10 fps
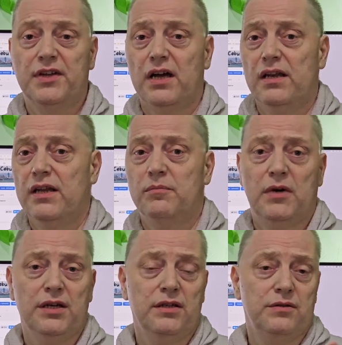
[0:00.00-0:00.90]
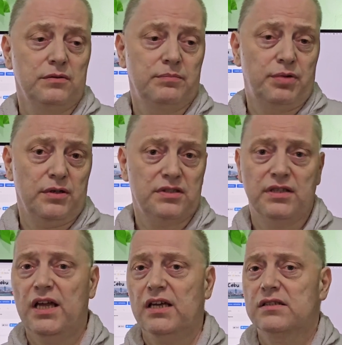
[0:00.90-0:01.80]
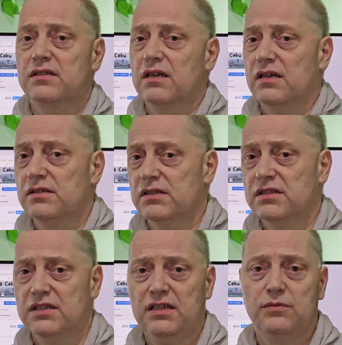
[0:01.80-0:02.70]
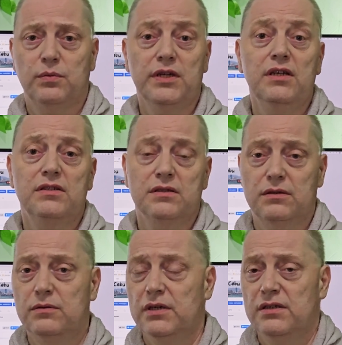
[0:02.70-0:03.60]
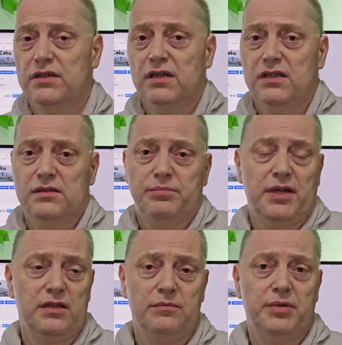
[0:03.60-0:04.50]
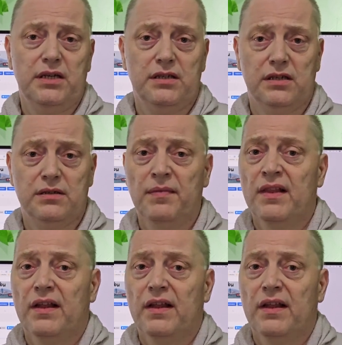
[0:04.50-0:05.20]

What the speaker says: I lent money to person X, cousin Z, weeks ago, and he hasn't paid it back yet.